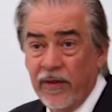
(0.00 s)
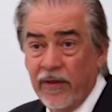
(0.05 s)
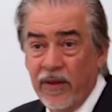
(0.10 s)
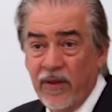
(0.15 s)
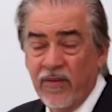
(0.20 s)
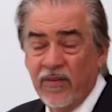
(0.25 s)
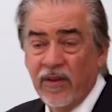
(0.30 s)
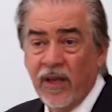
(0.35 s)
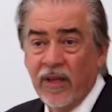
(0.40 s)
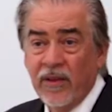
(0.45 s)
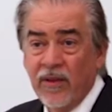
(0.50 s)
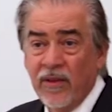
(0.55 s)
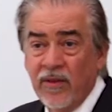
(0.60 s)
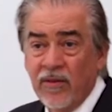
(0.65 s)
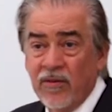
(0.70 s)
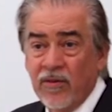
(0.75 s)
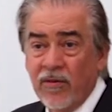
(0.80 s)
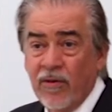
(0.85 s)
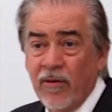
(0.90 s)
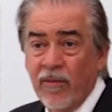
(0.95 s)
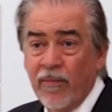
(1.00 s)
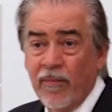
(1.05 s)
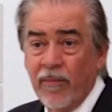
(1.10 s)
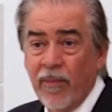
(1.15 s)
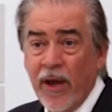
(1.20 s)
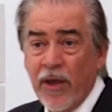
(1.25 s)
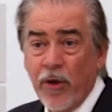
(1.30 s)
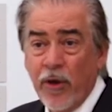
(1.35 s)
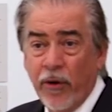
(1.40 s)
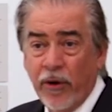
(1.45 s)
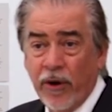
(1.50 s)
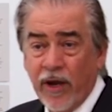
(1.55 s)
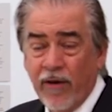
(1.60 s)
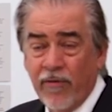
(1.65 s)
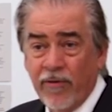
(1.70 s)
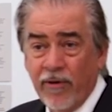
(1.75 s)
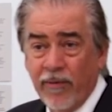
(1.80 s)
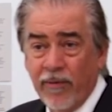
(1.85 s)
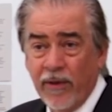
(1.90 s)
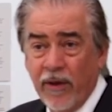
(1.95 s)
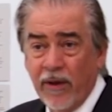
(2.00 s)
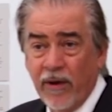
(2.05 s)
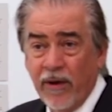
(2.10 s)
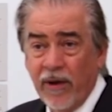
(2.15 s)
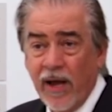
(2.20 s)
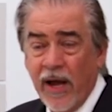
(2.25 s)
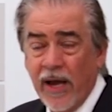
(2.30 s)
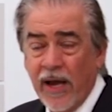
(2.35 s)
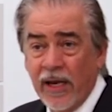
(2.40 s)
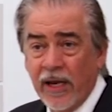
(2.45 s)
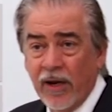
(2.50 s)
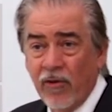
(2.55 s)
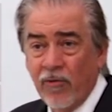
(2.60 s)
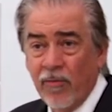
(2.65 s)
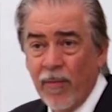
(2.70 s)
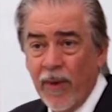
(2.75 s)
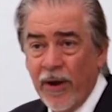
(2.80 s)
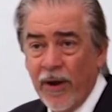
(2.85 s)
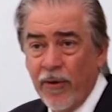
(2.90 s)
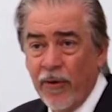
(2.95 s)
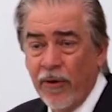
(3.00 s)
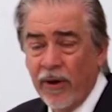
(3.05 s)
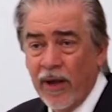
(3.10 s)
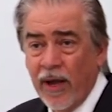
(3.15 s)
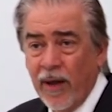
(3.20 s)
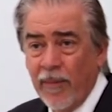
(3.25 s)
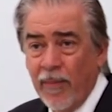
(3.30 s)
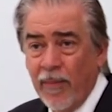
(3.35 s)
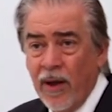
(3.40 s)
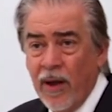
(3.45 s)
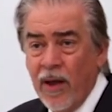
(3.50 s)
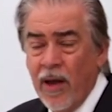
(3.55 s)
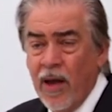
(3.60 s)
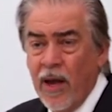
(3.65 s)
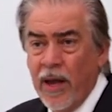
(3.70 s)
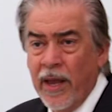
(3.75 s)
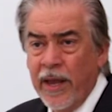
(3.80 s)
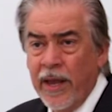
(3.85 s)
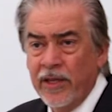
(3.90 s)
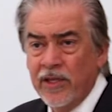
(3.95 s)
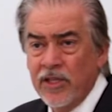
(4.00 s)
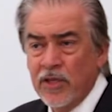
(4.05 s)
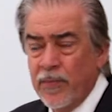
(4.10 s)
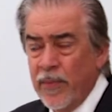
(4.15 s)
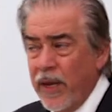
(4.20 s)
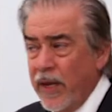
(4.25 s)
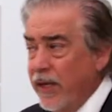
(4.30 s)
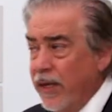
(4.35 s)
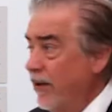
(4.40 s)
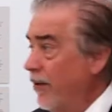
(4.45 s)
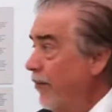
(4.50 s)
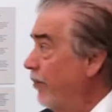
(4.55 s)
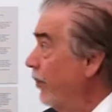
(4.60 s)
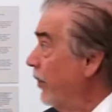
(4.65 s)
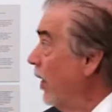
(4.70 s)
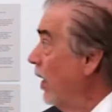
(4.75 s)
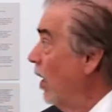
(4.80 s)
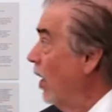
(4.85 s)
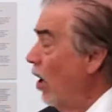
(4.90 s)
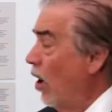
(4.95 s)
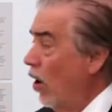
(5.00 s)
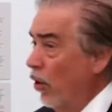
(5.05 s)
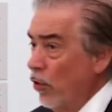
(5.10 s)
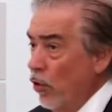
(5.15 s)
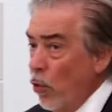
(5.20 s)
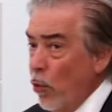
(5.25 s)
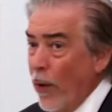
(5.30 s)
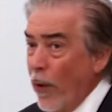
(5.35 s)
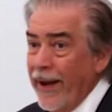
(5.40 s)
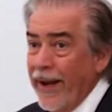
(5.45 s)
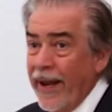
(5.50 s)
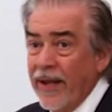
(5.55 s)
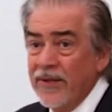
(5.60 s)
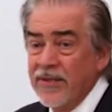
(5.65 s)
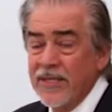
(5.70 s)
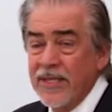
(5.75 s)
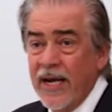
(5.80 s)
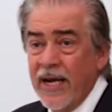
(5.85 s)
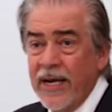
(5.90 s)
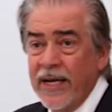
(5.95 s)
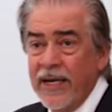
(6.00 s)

descendants from Mallorca, from the island of Mallorca in Spain. On the right-hand side